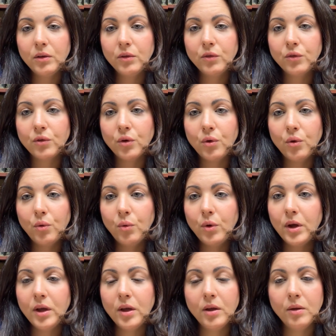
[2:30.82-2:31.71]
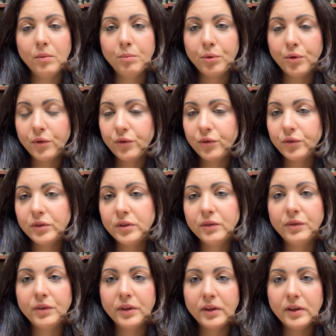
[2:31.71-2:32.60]
So birth
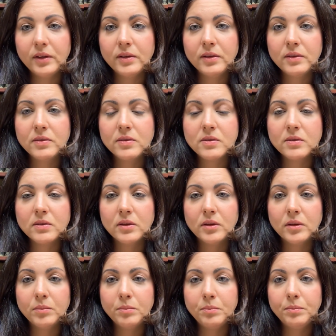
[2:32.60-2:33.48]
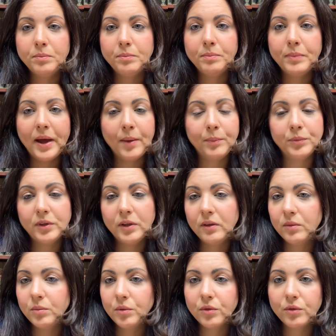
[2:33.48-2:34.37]
certificates,
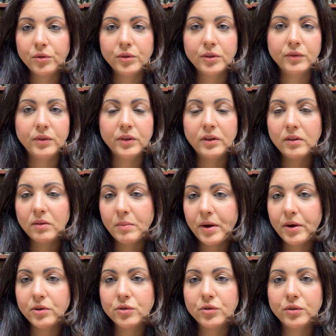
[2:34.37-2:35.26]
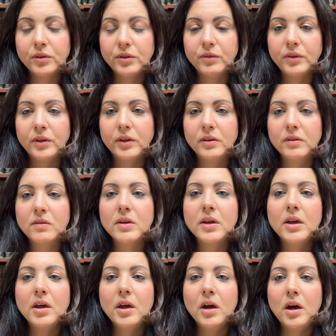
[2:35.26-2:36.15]
baptismal certificates, marriage certificates,
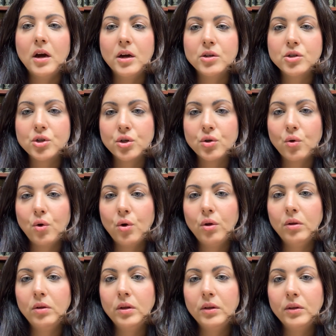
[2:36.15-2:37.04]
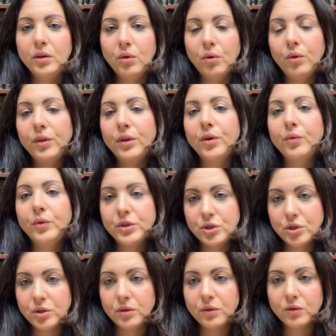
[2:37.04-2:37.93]
all the
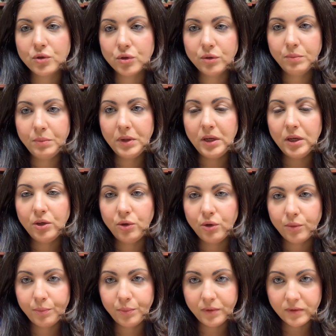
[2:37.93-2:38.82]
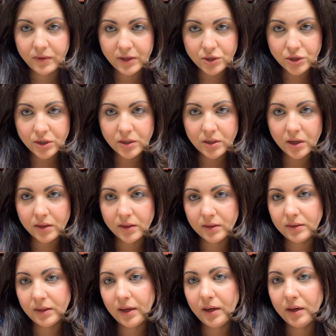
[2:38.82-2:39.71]
originals should be in your possession on
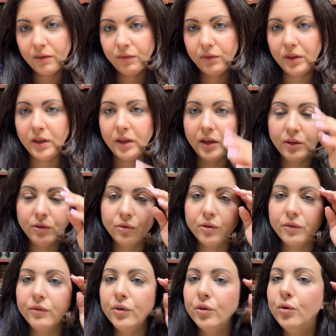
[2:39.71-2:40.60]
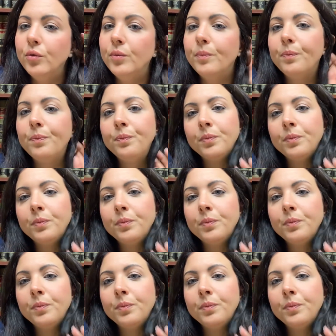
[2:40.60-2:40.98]
the day of the interview.